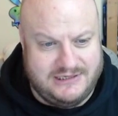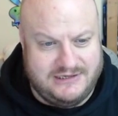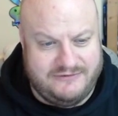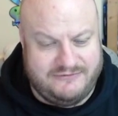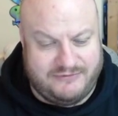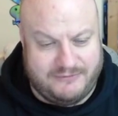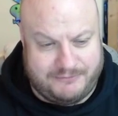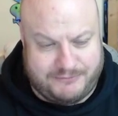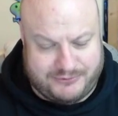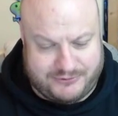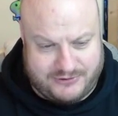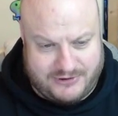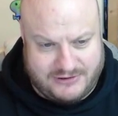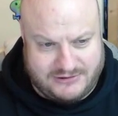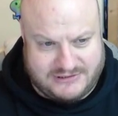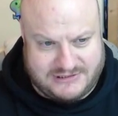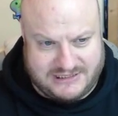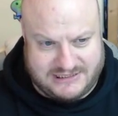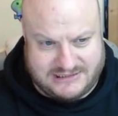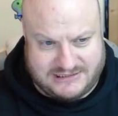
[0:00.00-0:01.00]
for
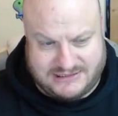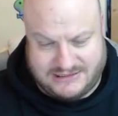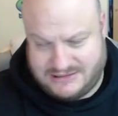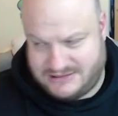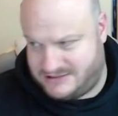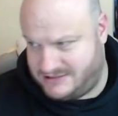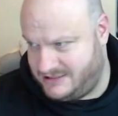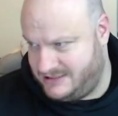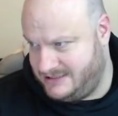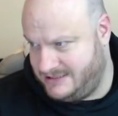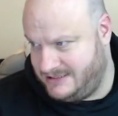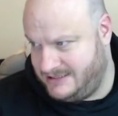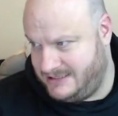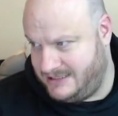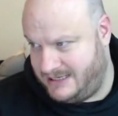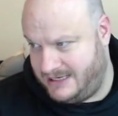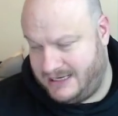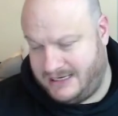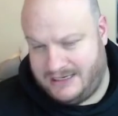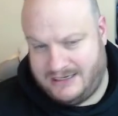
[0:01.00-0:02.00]
protesters
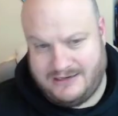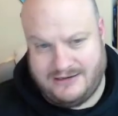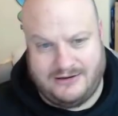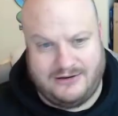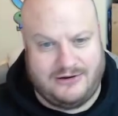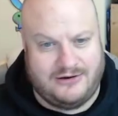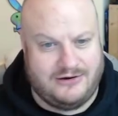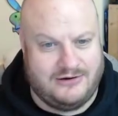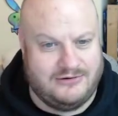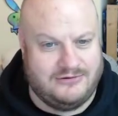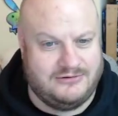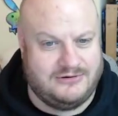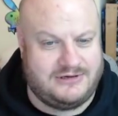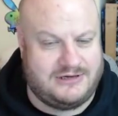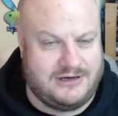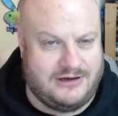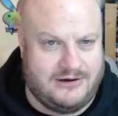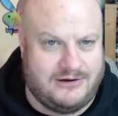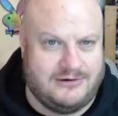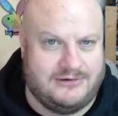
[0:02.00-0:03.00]
in Hong
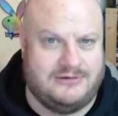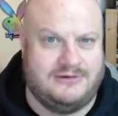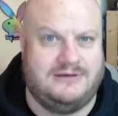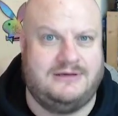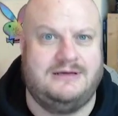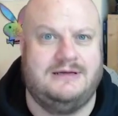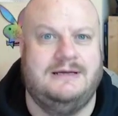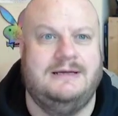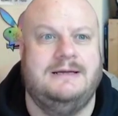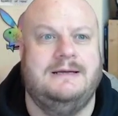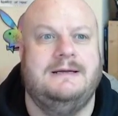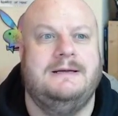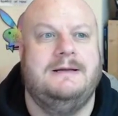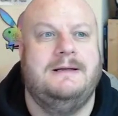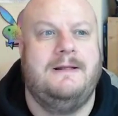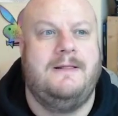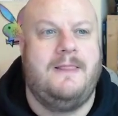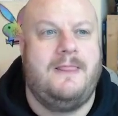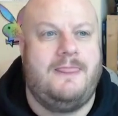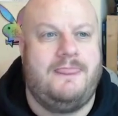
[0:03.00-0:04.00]
Kong.
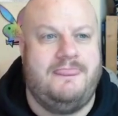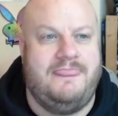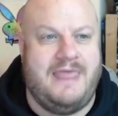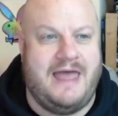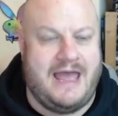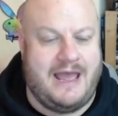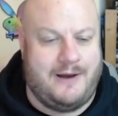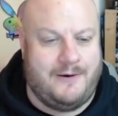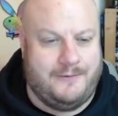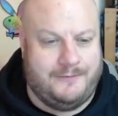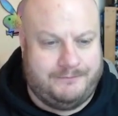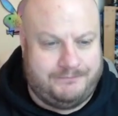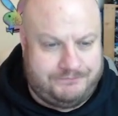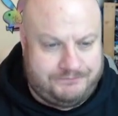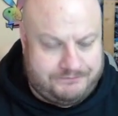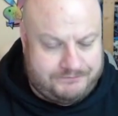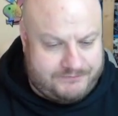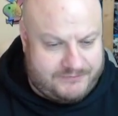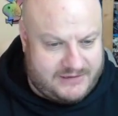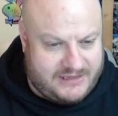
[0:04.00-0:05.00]
Now,
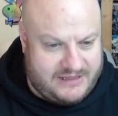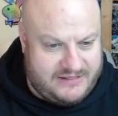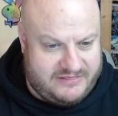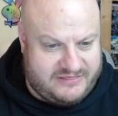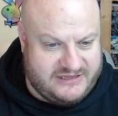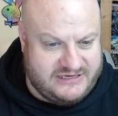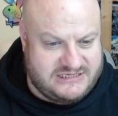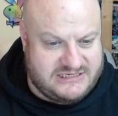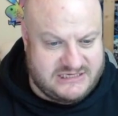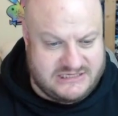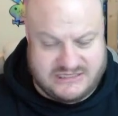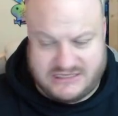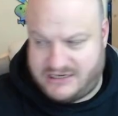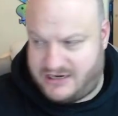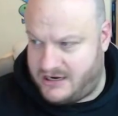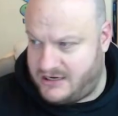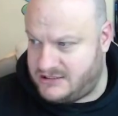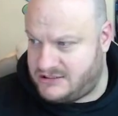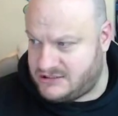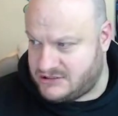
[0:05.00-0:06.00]
this is an
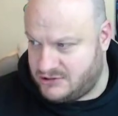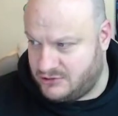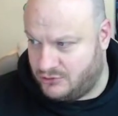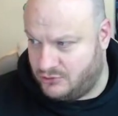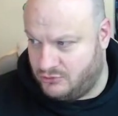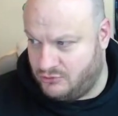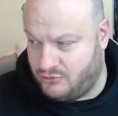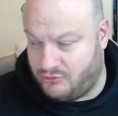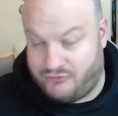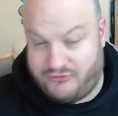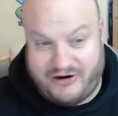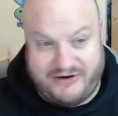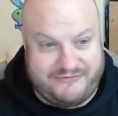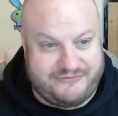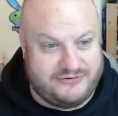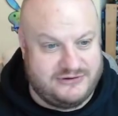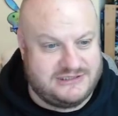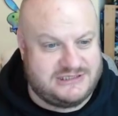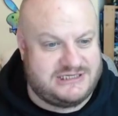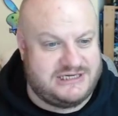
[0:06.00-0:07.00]
article
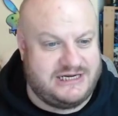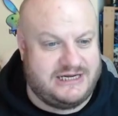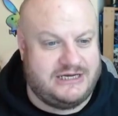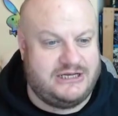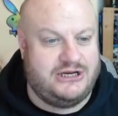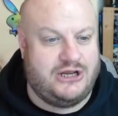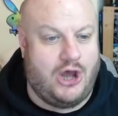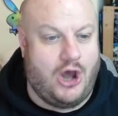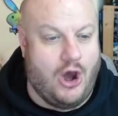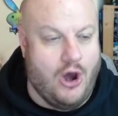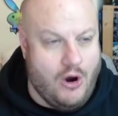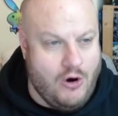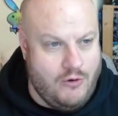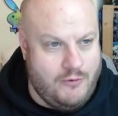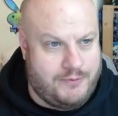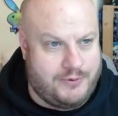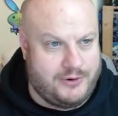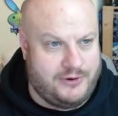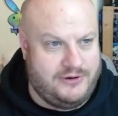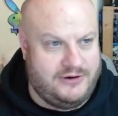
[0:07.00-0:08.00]
referencing an
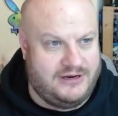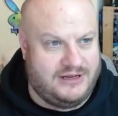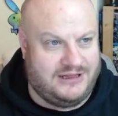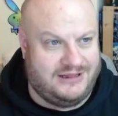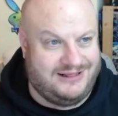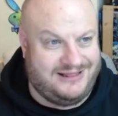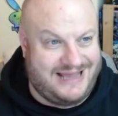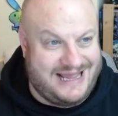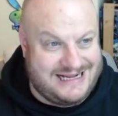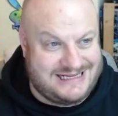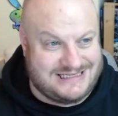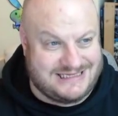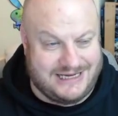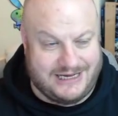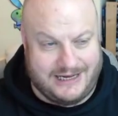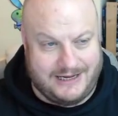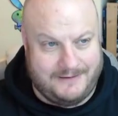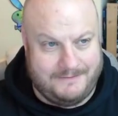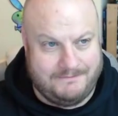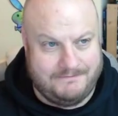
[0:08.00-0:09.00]
open
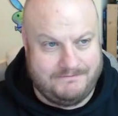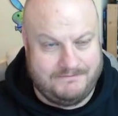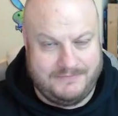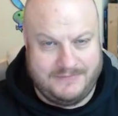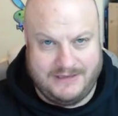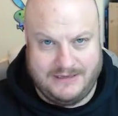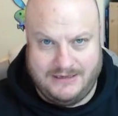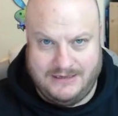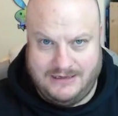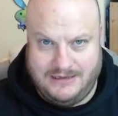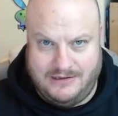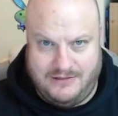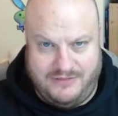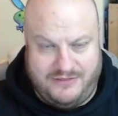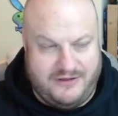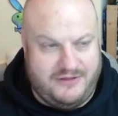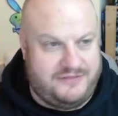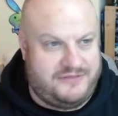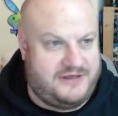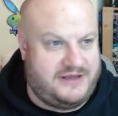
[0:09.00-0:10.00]
letter
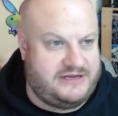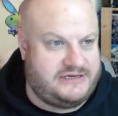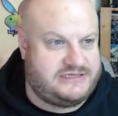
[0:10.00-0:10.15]
that they